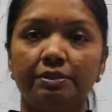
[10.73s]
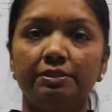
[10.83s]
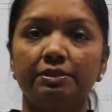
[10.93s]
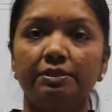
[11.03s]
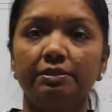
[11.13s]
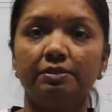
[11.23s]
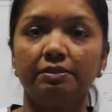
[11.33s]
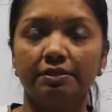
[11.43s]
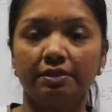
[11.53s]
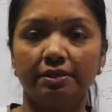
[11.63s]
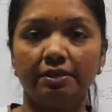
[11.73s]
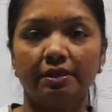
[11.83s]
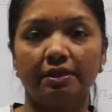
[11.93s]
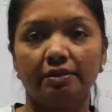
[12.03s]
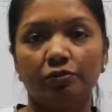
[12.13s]
teaching the
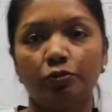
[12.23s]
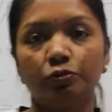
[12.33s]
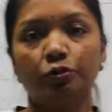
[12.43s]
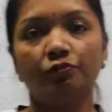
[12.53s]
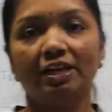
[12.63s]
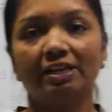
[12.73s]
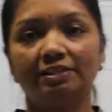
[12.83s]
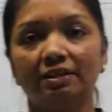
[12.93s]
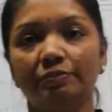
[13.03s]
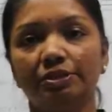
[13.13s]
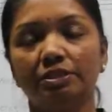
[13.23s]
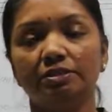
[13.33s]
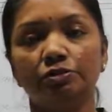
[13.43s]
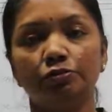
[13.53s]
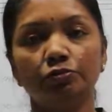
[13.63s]
course of Electrical
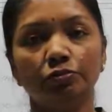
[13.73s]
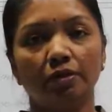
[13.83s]
Machines 2.